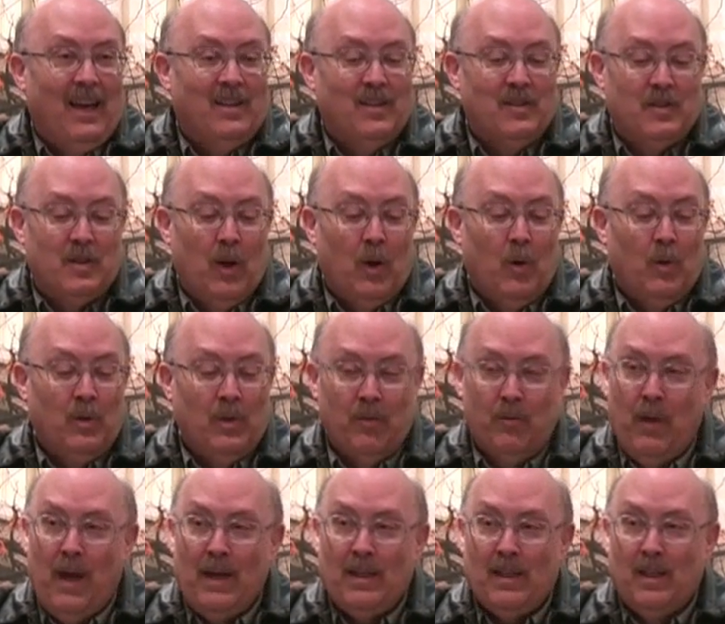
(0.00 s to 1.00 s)
And so
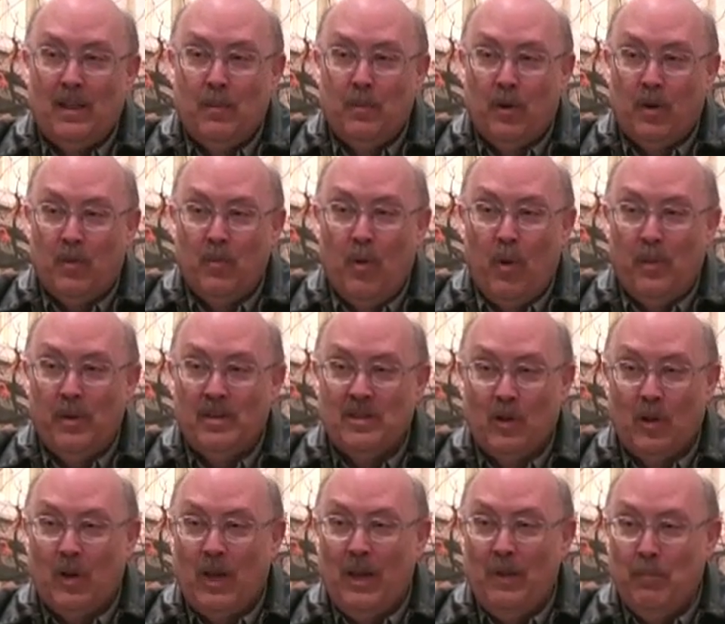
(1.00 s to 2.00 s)
the fact that the Book of Mormon
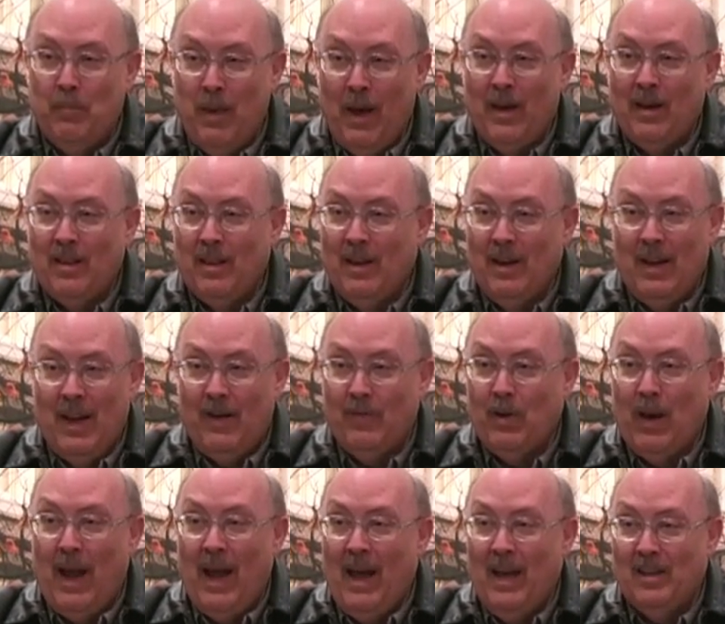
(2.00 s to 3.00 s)
is looking better than it
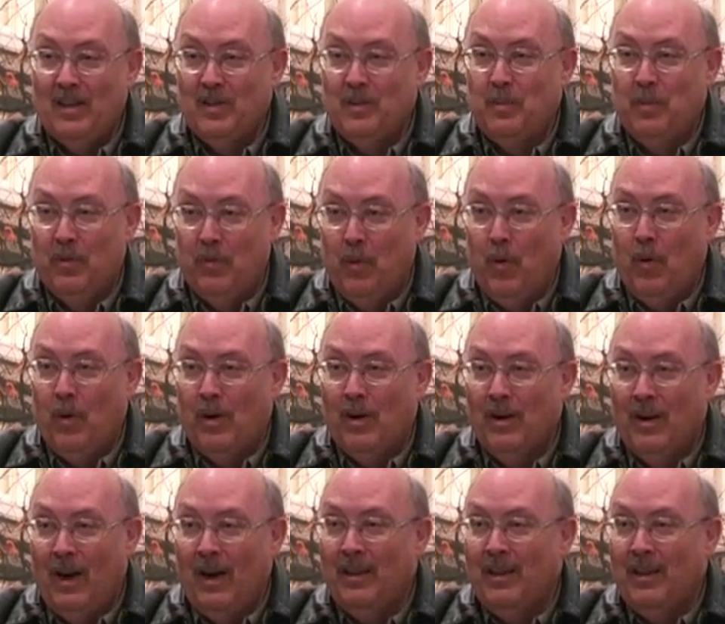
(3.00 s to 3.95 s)
ever has before,